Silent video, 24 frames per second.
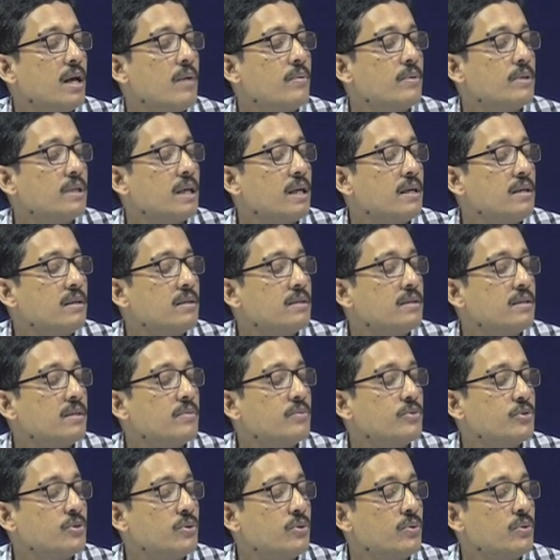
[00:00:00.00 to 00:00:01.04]
scientists
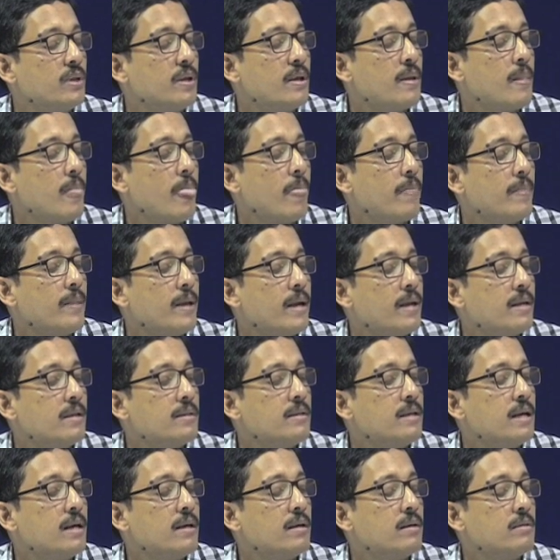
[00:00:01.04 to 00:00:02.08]
have shown that
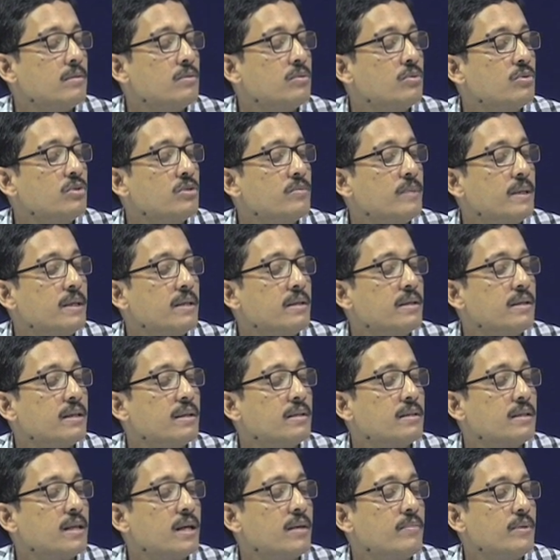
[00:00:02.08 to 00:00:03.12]
those
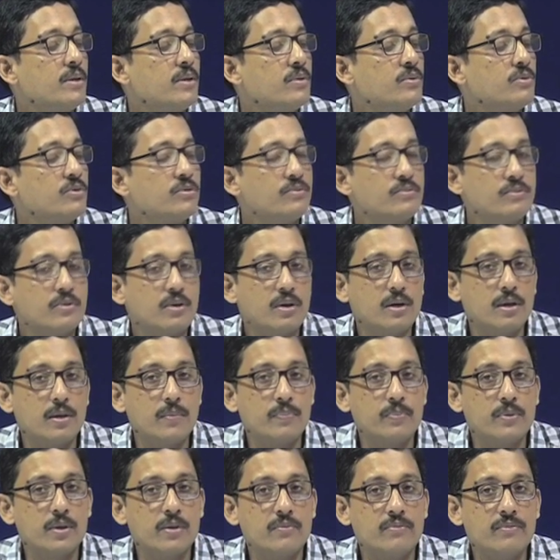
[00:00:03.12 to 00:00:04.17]
materials can be used for
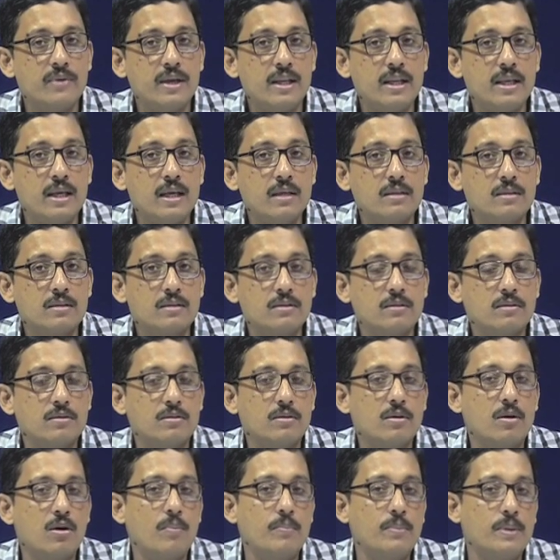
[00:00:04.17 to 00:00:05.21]
various
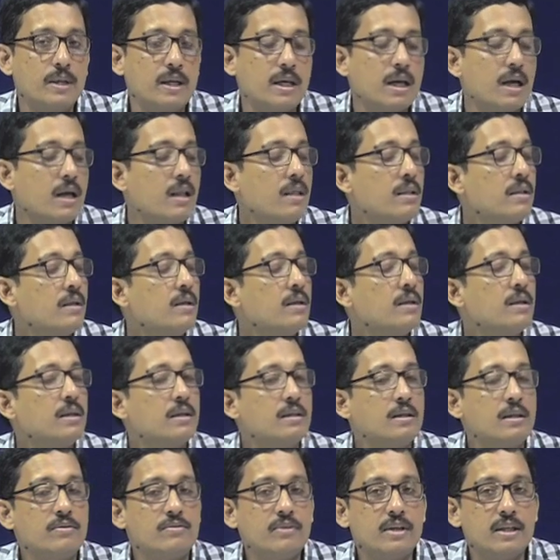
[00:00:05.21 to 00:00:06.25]
optical,
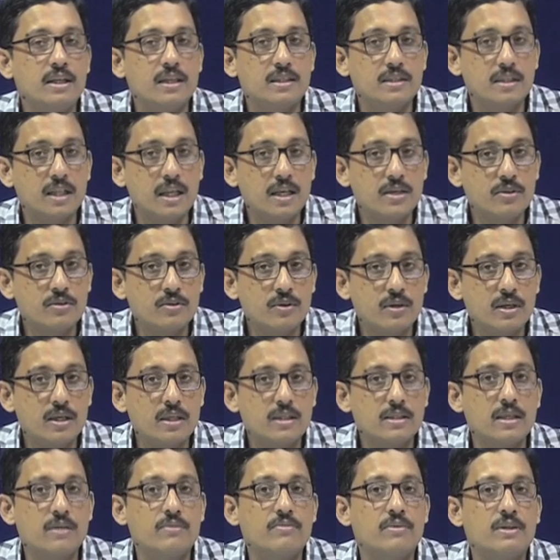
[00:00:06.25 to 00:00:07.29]
then various
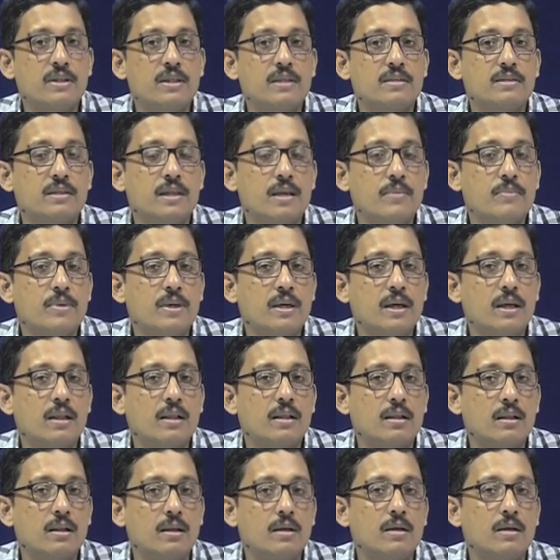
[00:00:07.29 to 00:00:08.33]
electronics and various chemical